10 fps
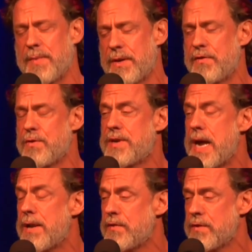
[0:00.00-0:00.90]
because your
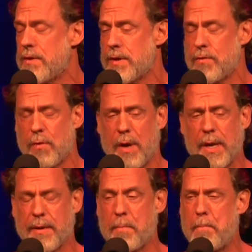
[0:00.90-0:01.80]
dad started
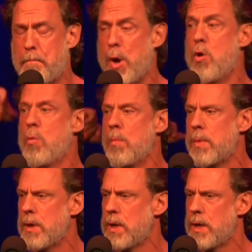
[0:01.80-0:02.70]
crying and boom,
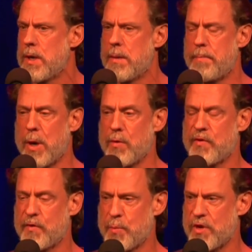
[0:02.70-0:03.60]
Bauer's
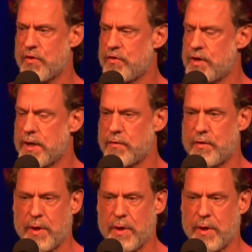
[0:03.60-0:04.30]
expression changed.